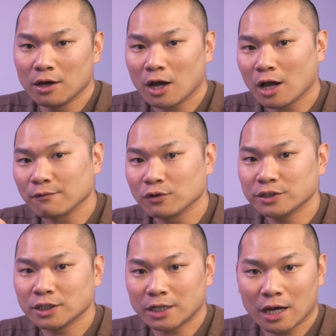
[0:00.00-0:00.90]
I've
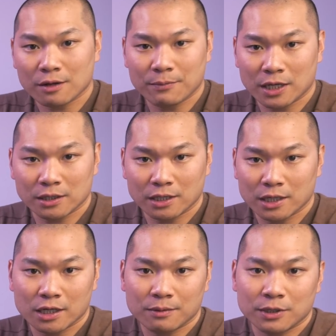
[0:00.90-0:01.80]
looked at how to make an
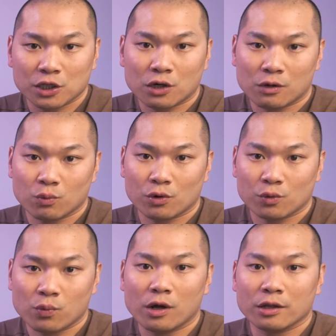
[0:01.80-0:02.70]
AIB card
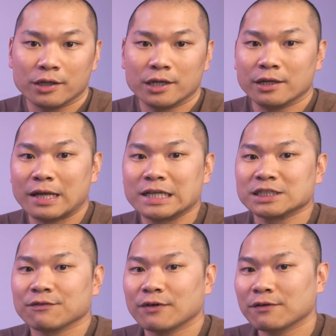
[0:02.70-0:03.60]
work well in an
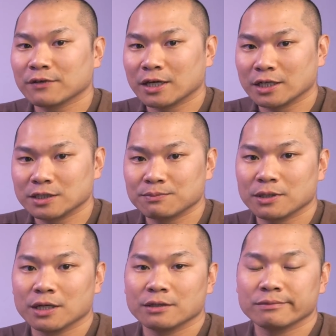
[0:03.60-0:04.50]
SFF case,
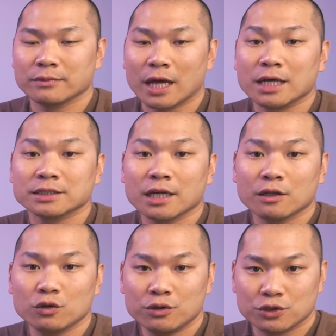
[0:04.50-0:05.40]
but as I
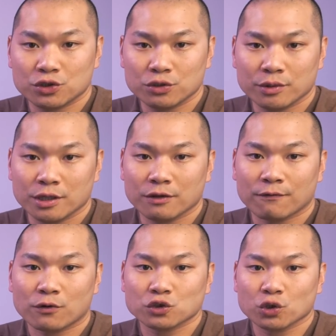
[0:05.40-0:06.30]
alluded to in the
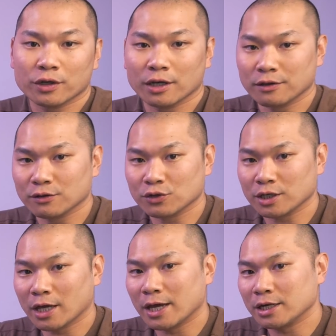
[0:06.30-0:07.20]
first look at the
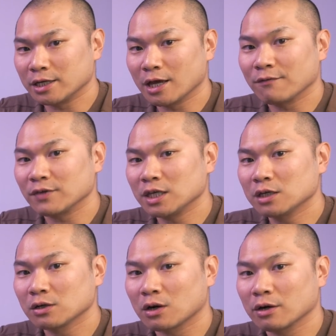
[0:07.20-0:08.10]
3080
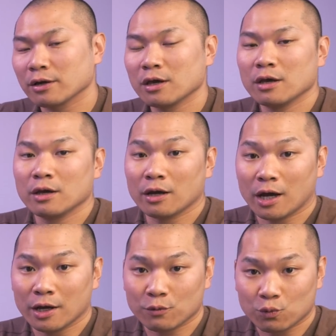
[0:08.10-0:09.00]
FE card,
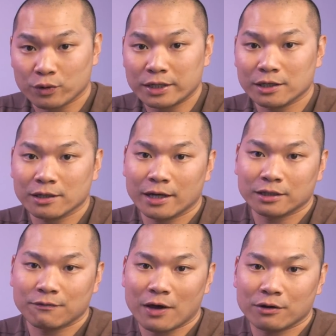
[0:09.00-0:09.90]
I really
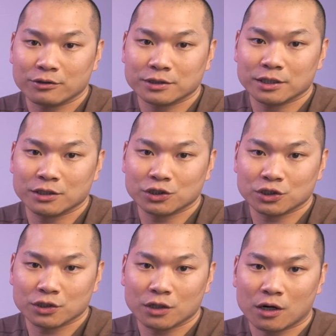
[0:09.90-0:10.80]
like the Founders
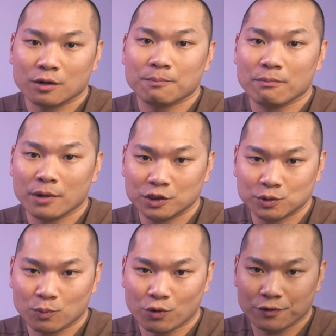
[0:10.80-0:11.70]
Edition card
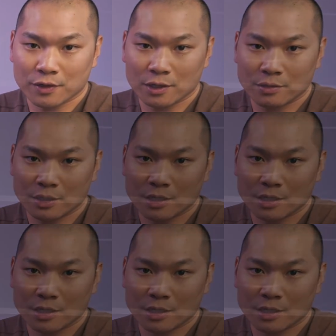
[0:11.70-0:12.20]
much more than